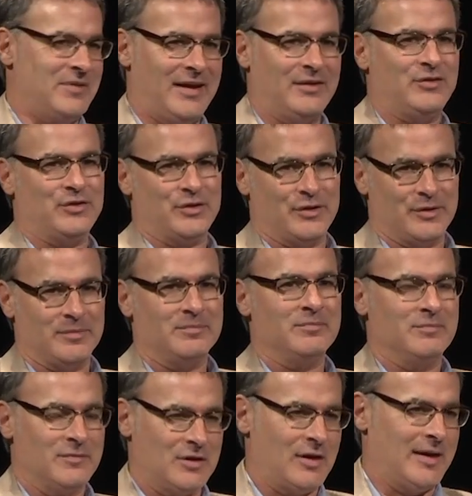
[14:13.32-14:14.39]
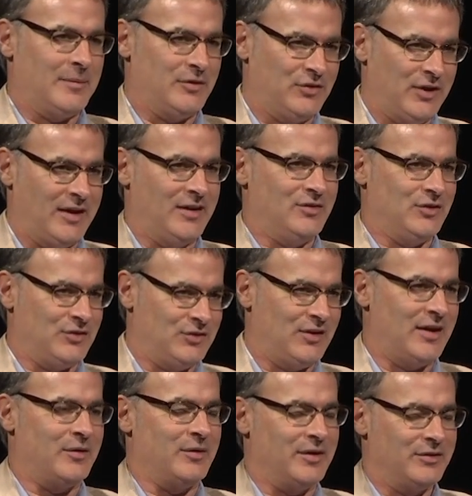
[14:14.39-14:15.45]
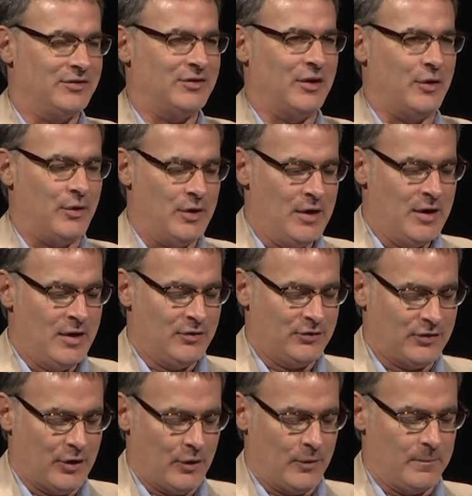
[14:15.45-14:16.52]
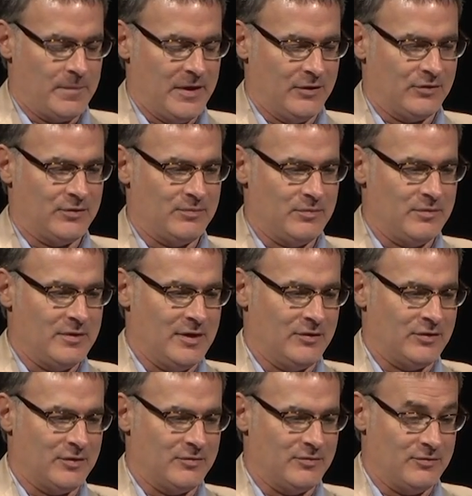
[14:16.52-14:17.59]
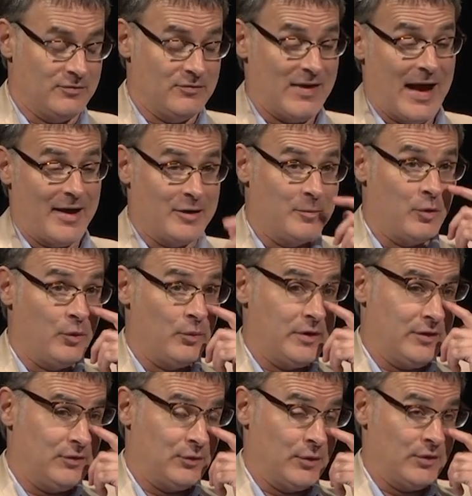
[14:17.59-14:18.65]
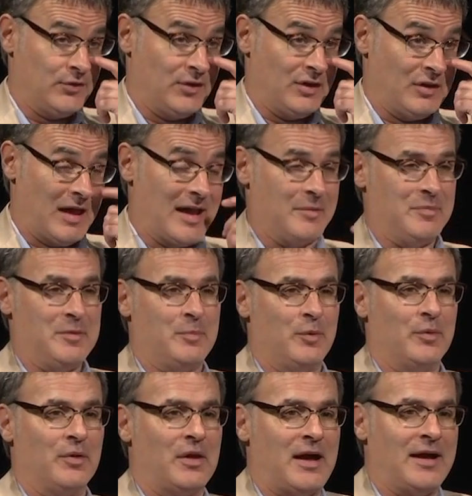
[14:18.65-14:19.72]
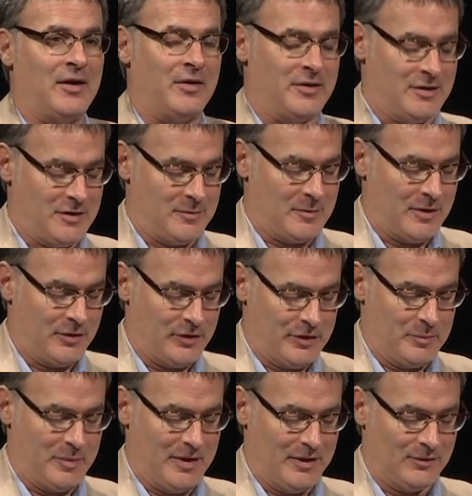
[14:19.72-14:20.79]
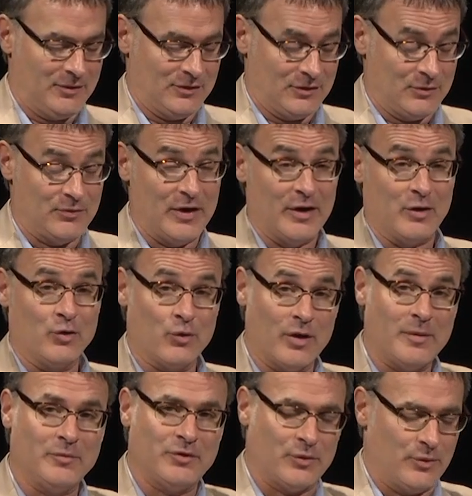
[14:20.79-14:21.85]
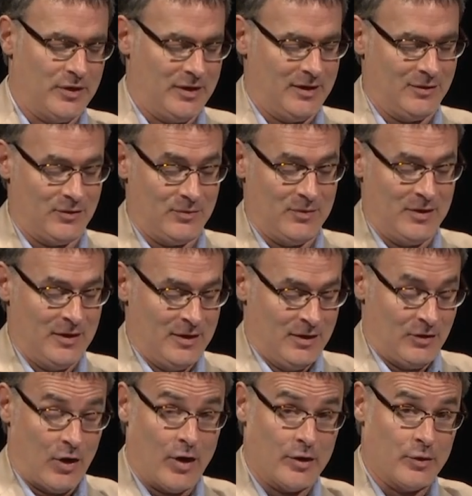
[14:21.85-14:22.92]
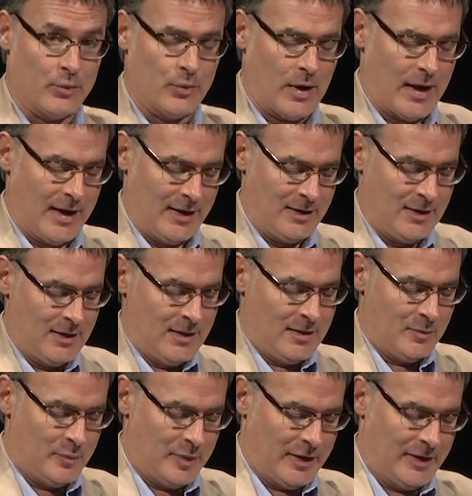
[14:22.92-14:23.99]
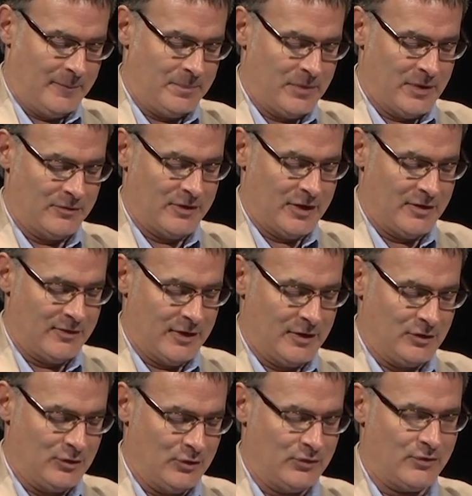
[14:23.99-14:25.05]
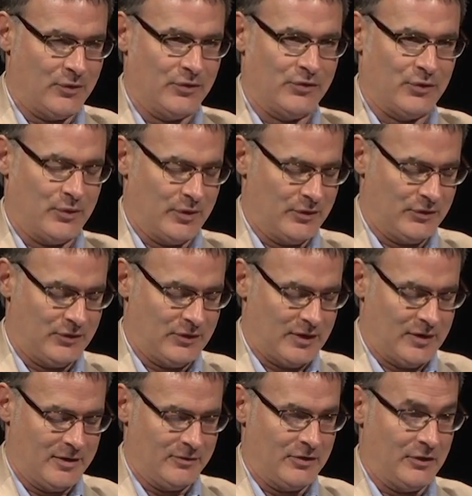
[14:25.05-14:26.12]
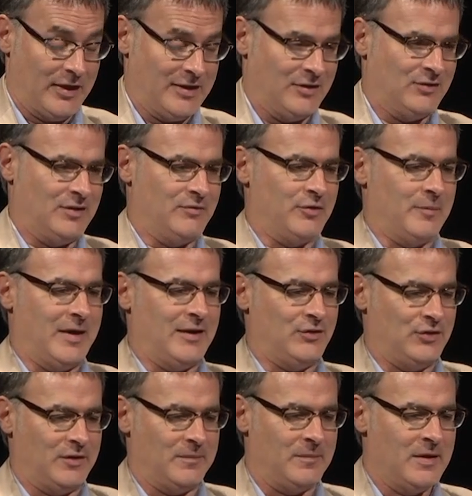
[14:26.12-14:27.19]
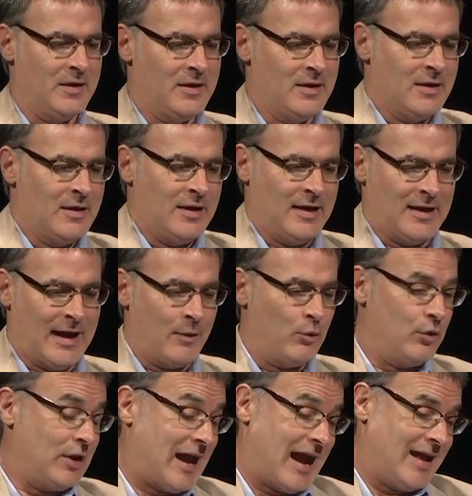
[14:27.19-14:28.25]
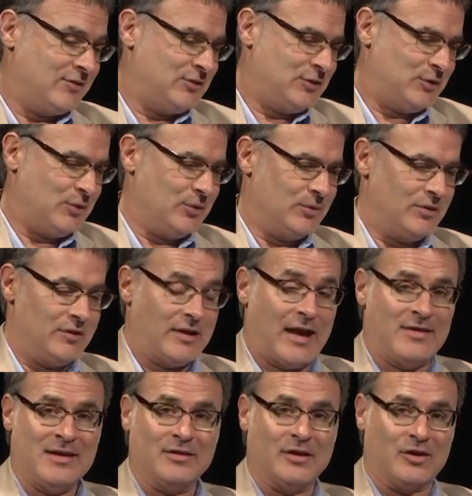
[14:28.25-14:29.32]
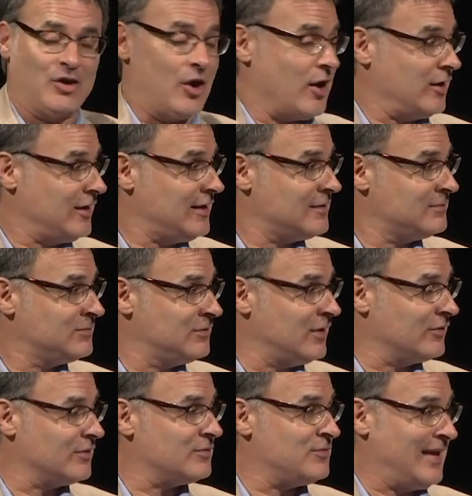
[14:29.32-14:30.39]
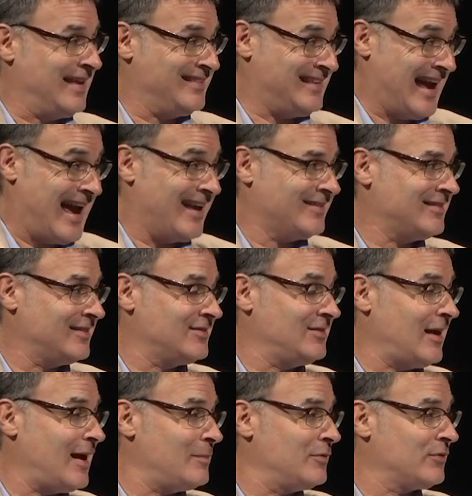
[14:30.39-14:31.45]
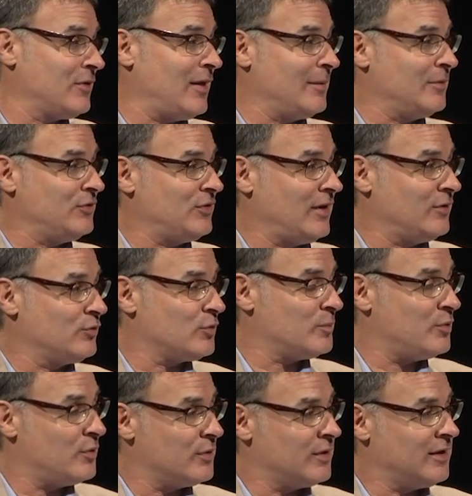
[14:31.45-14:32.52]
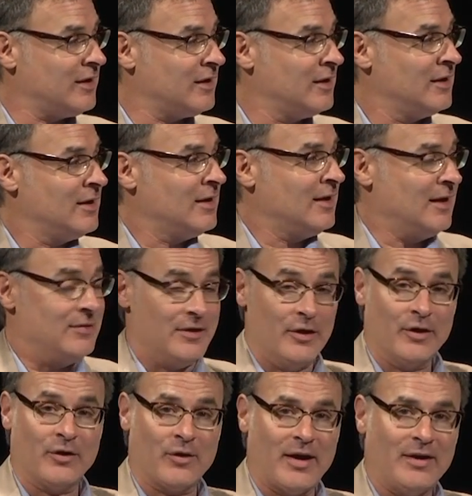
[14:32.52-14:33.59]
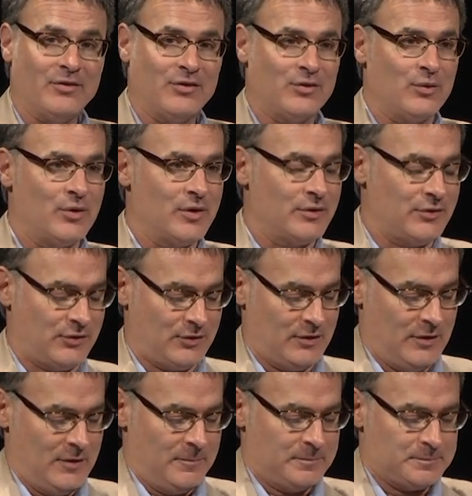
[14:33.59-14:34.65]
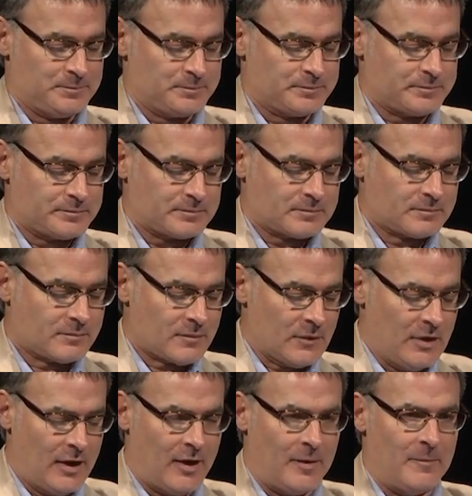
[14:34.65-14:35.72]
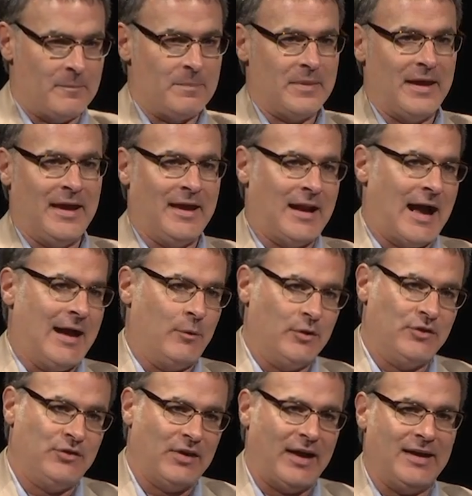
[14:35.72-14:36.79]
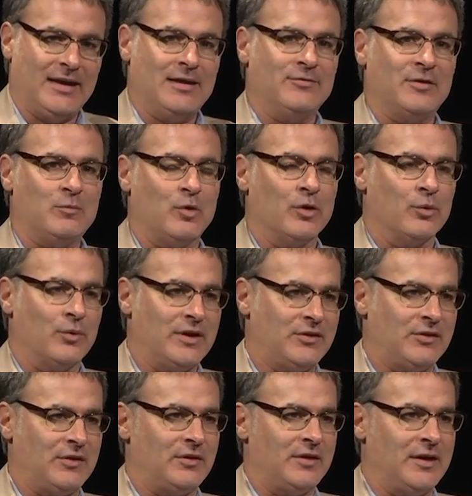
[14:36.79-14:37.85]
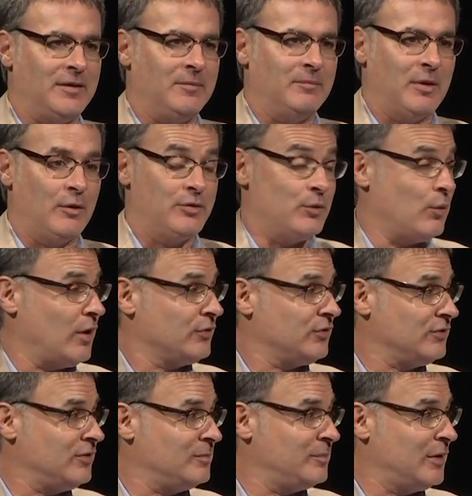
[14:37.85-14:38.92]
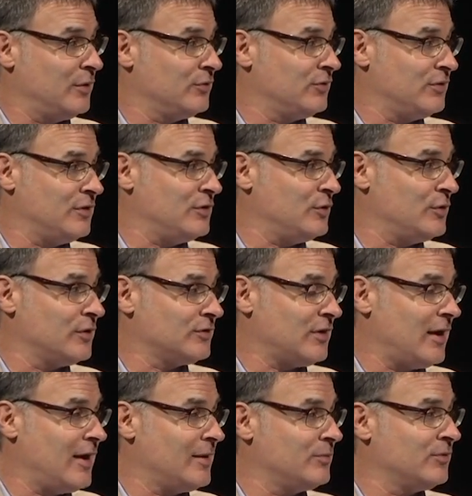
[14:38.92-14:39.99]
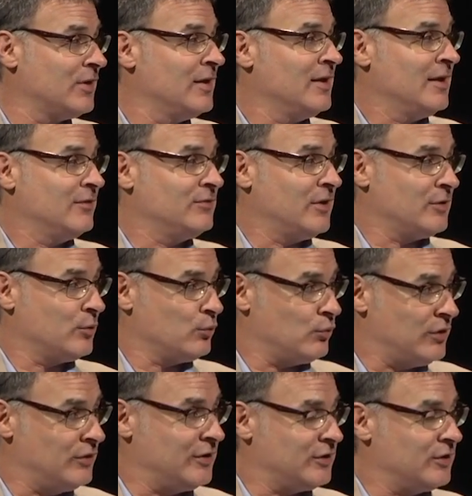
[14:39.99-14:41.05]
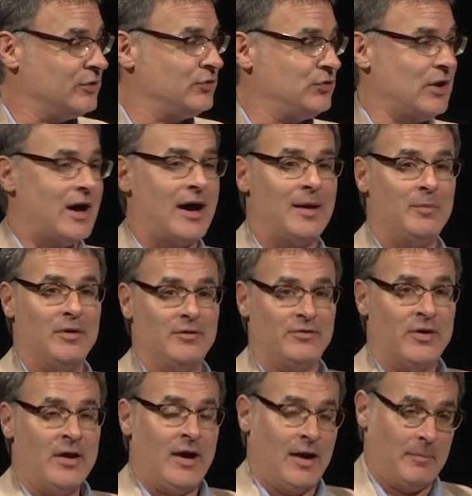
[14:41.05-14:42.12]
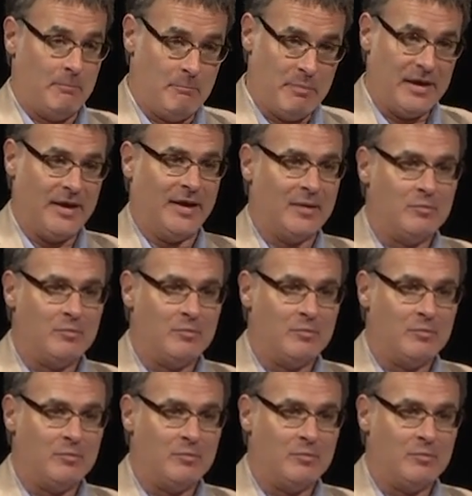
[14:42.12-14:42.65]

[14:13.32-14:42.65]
Nature, climate change, et cetera. So it's a valuable resource, and a lot of people rely on it at a monthly basis. It's very grim to read, it's hard to write, but a very, very useful source of the latest information. And I would add, too, that I think The Guardian does a fantastic job of climate change reporting, and they're a great source. And I would say even more recently, both the Washington Post and the New York Times have done a really good job of a big